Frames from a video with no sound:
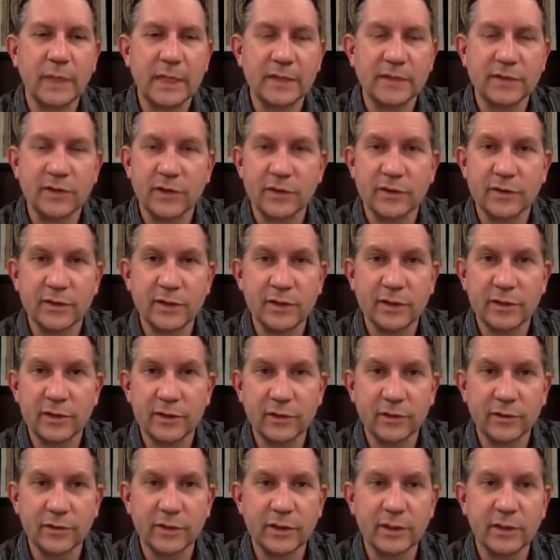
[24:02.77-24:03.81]
It's
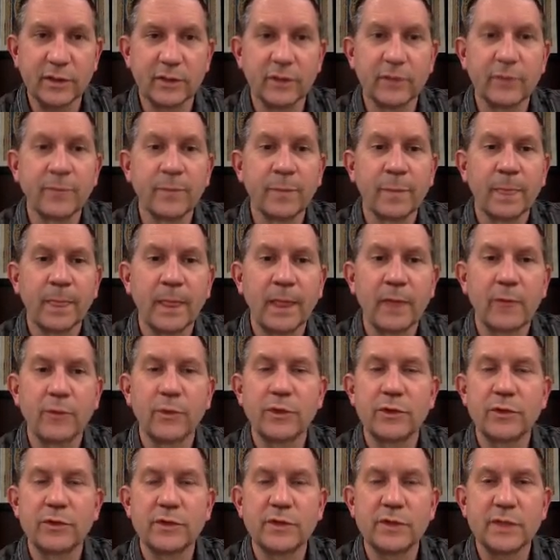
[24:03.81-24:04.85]
articular here. We're
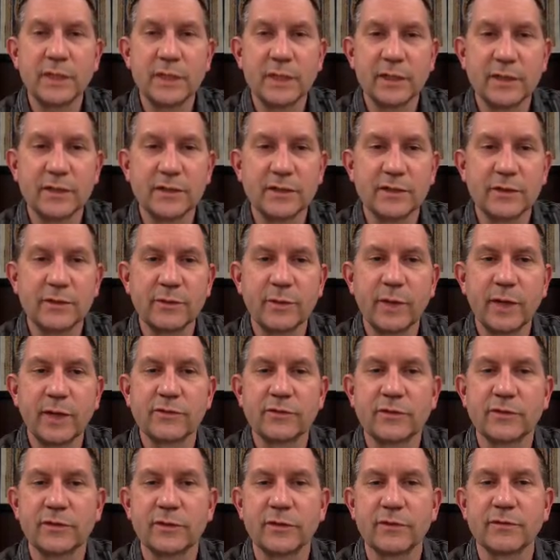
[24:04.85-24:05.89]
using it as a
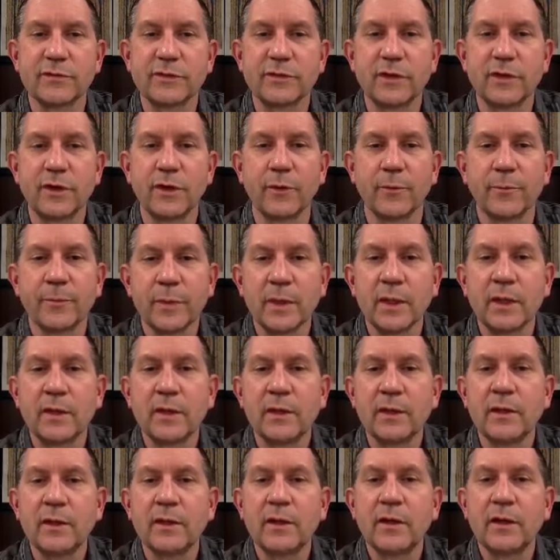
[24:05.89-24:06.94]
demonstrative. So
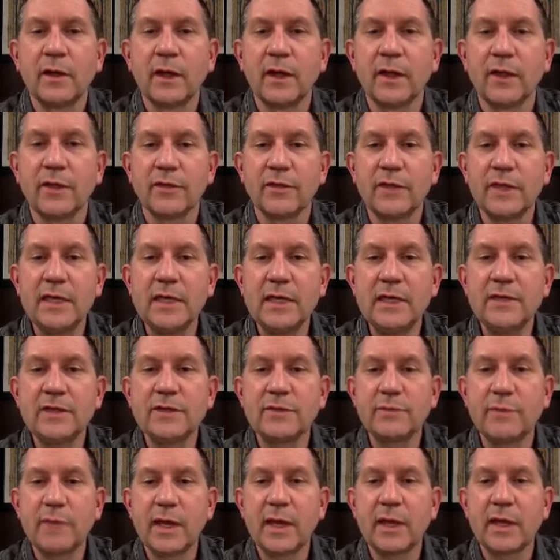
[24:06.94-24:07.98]
these
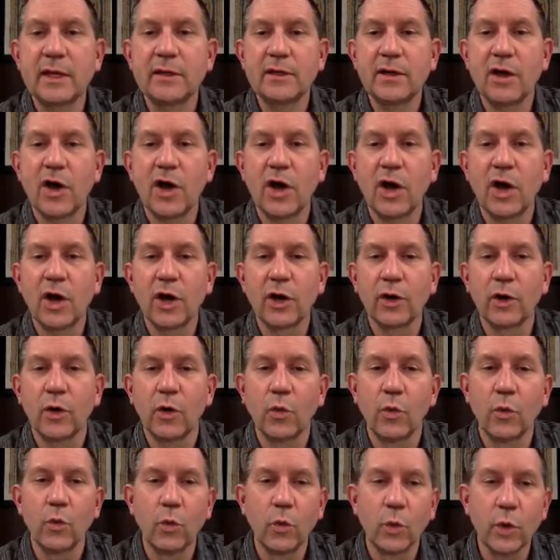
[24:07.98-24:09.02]
men are
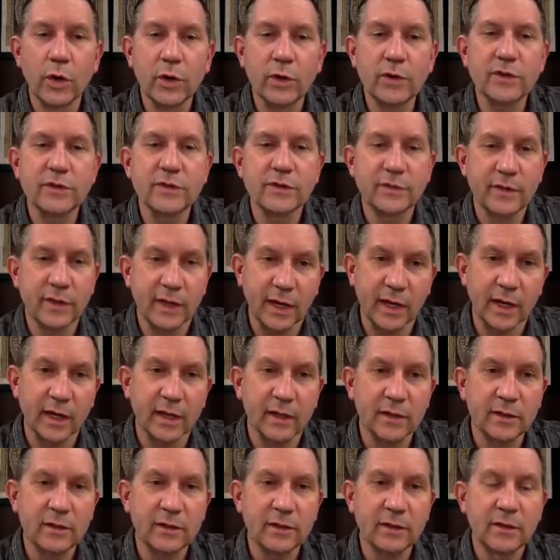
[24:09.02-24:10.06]
worse
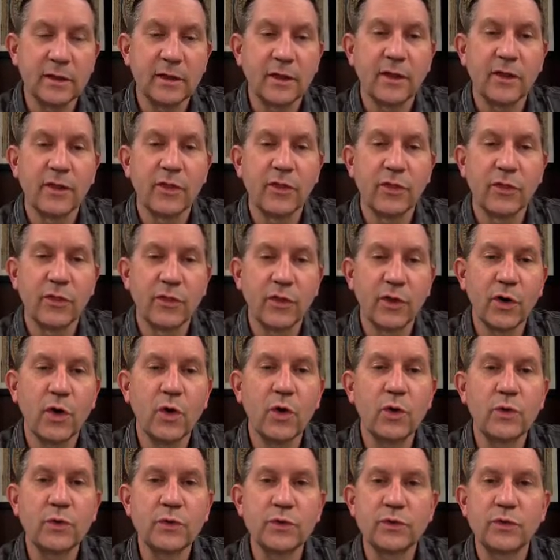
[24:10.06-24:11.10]
than
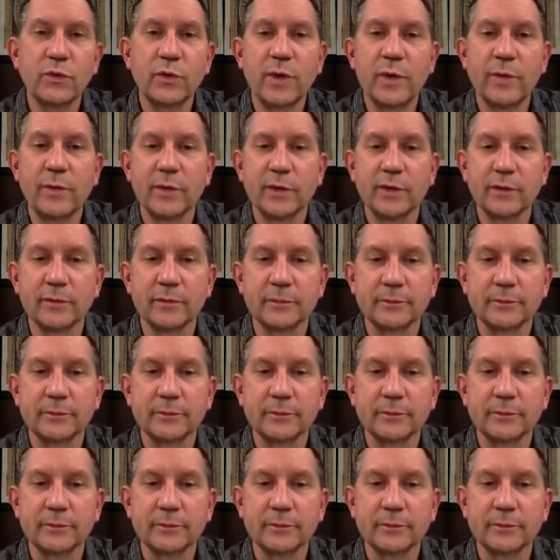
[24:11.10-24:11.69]
those women.